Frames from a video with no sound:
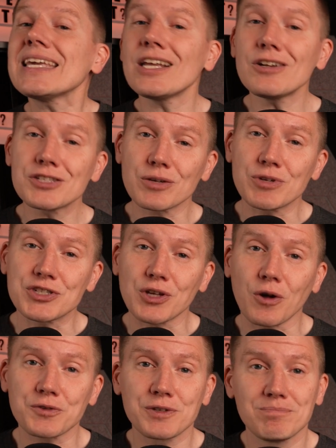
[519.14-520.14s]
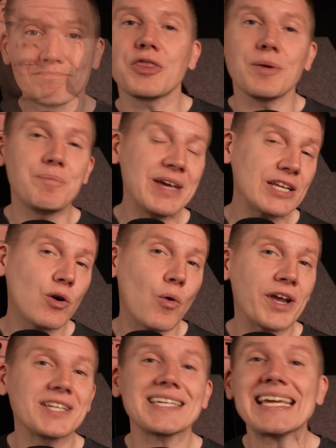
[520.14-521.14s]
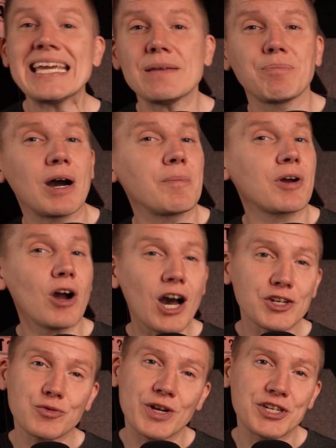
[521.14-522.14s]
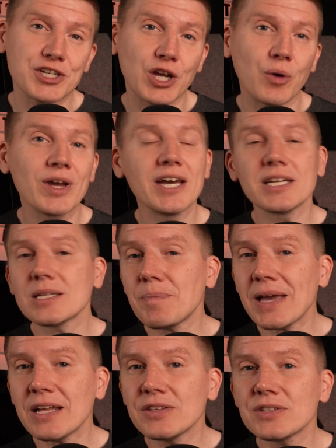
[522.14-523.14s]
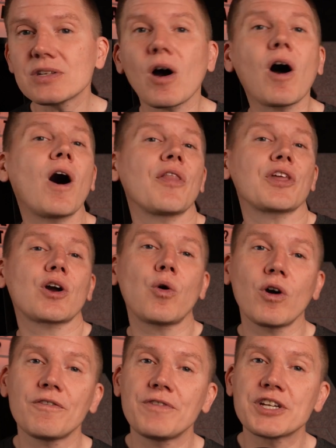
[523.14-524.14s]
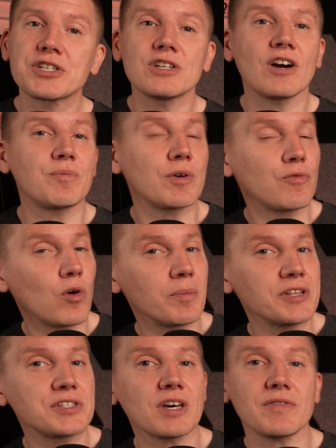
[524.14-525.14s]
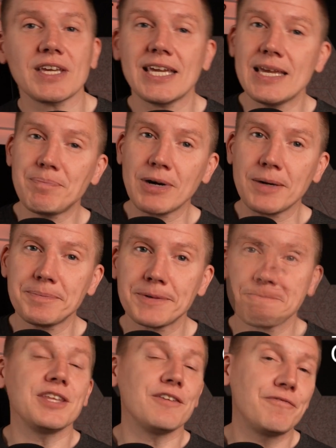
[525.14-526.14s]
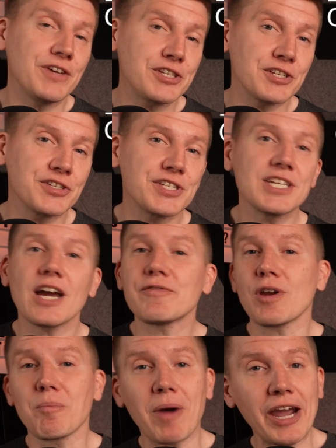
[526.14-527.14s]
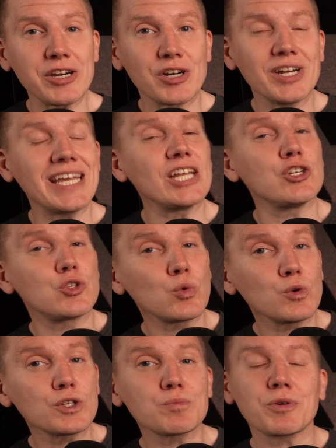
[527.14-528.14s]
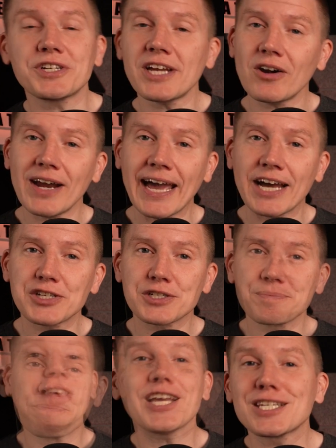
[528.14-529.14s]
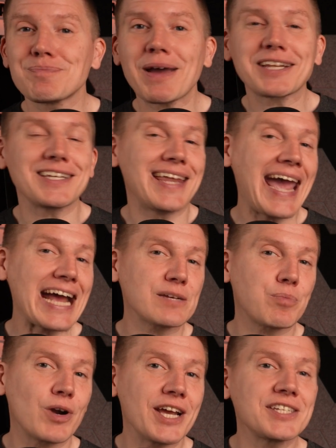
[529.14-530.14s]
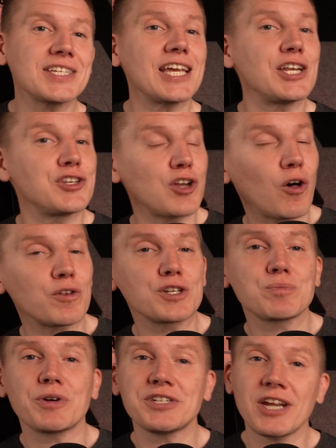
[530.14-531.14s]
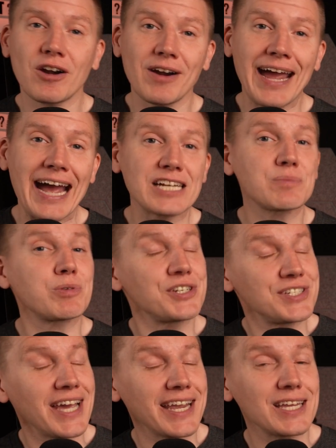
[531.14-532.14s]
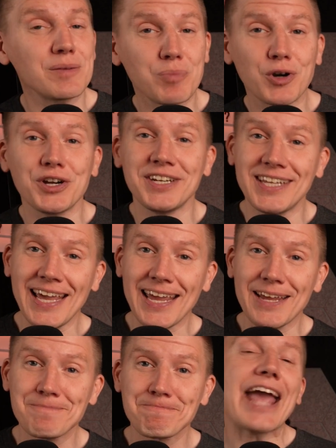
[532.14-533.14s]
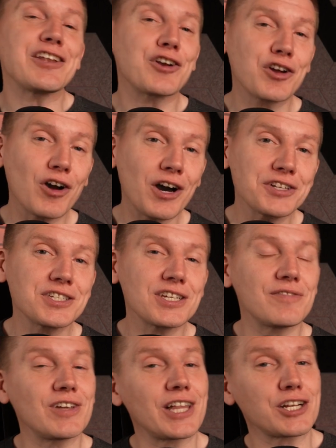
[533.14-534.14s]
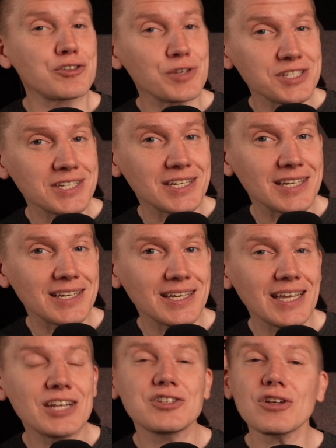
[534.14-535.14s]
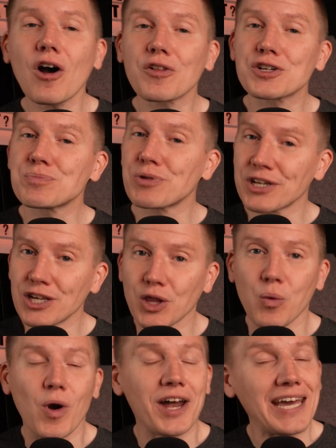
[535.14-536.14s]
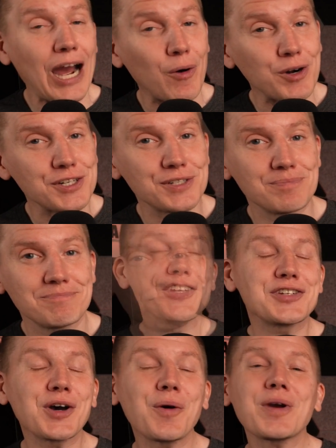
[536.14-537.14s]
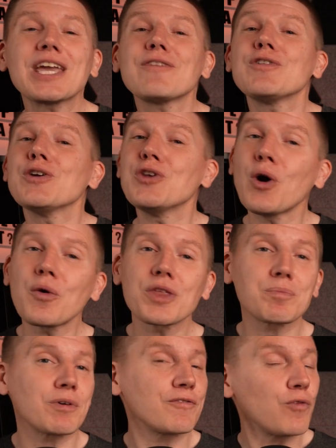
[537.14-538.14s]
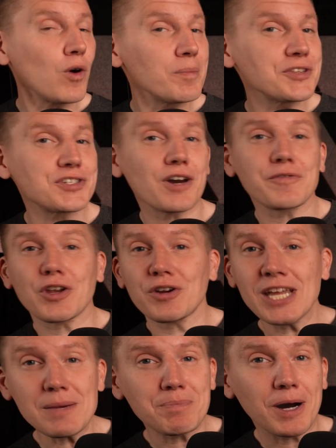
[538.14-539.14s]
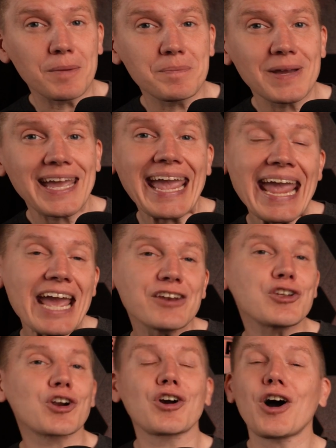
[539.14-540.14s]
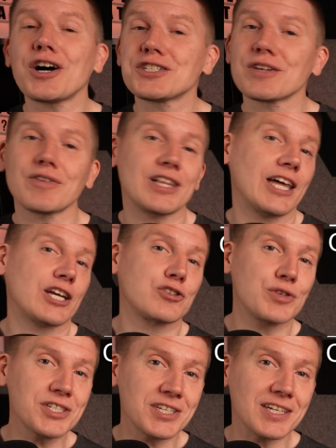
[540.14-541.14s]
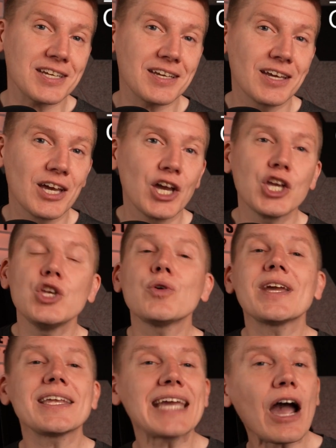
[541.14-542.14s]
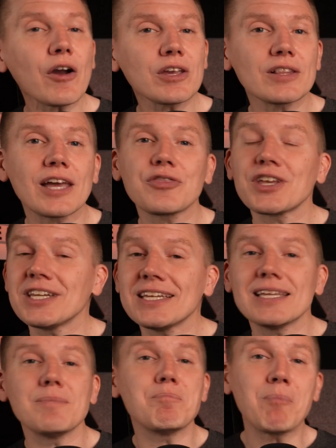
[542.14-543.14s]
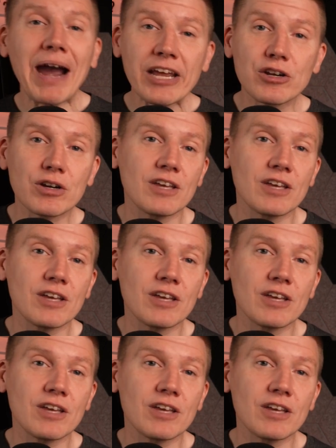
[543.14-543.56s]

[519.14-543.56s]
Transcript: here's the result. The Bitcoin to heat pump cost ratio depends on the coefficient of performance of the heat pump, the efficiency of your miner in joules per terahash, the expected hash price in dollars per terahash per second per day, and your cost of electricity in dollars per kilowatt hours. So if you know the performance of your heat pump and your cost of electricity, you can calculate the needed miner